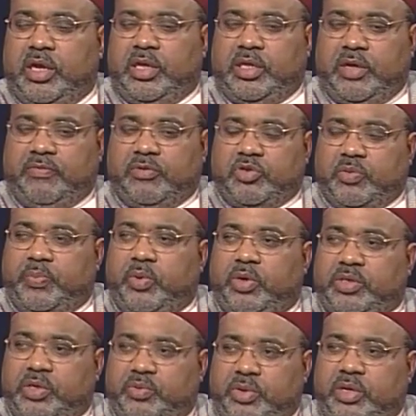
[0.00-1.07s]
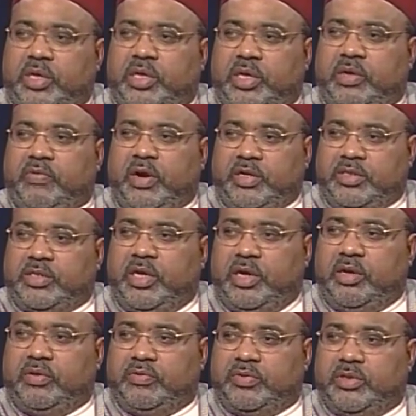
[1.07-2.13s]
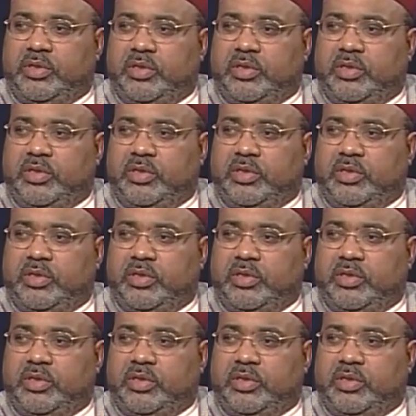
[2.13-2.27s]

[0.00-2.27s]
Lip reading: give the support that we could give ourselves.